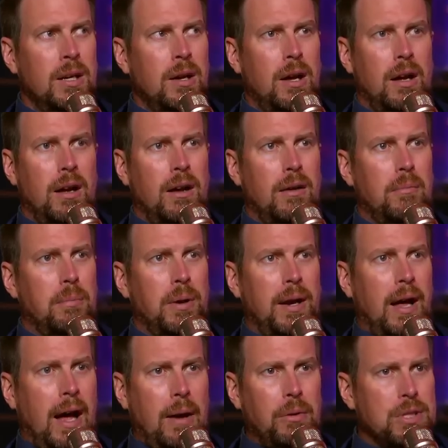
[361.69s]
but
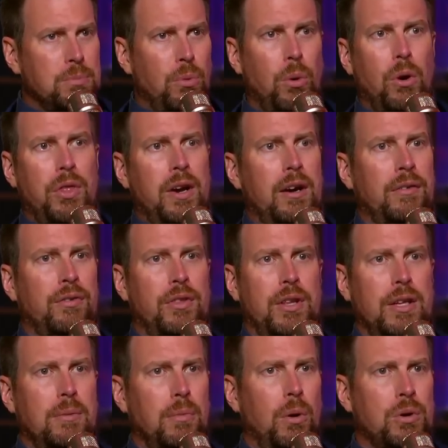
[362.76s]
I was more there for
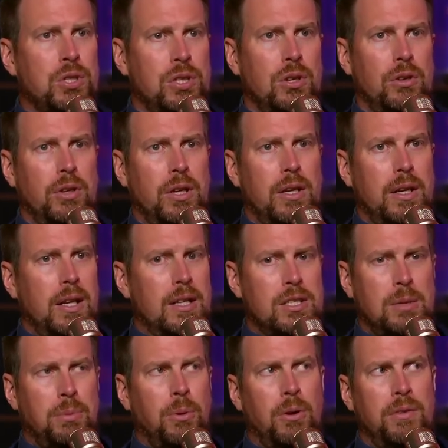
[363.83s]
the emotional and
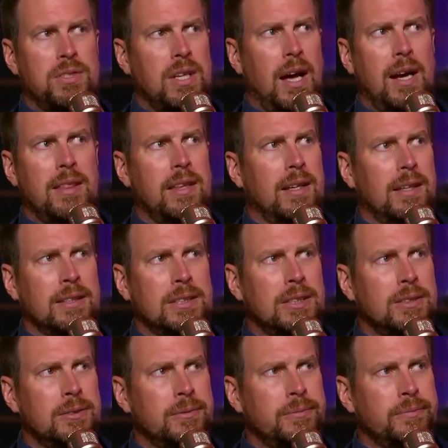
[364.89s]
supportive side of things.
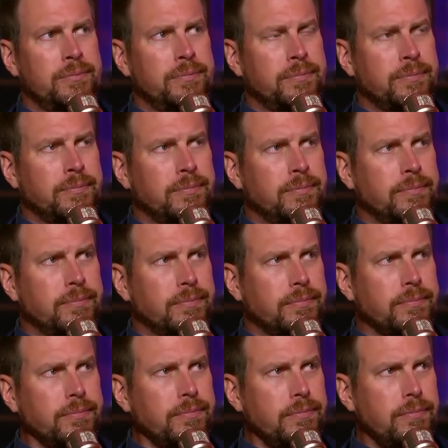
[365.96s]
You want
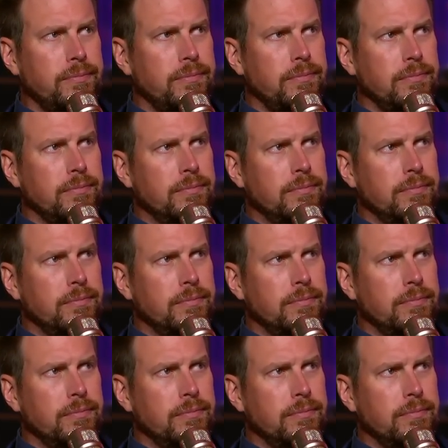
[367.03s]
us to run this